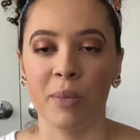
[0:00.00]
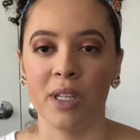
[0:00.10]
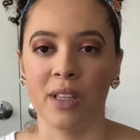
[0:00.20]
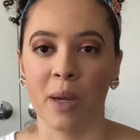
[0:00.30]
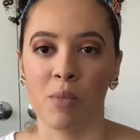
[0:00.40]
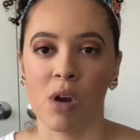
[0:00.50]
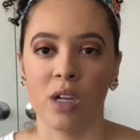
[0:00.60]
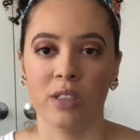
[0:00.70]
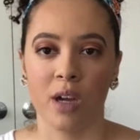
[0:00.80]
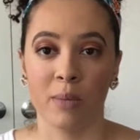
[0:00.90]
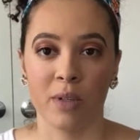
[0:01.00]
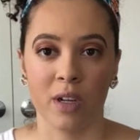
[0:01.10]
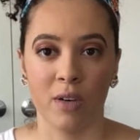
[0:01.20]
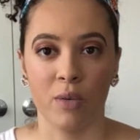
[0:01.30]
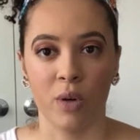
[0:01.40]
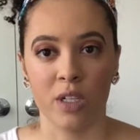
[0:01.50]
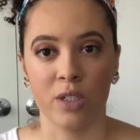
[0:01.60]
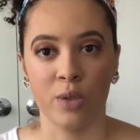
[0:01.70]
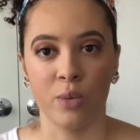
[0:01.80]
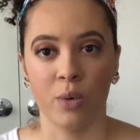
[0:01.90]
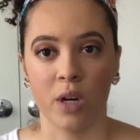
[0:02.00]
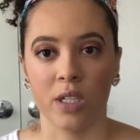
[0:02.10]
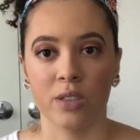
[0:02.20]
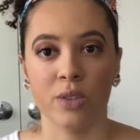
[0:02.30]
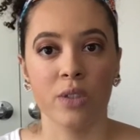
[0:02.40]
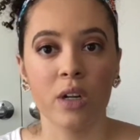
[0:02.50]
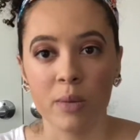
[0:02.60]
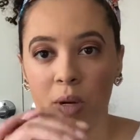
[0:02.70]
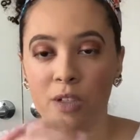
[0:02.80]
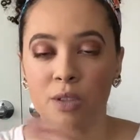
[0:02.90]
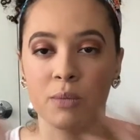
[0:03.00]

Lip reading: being that broad topic of what you want to talk about.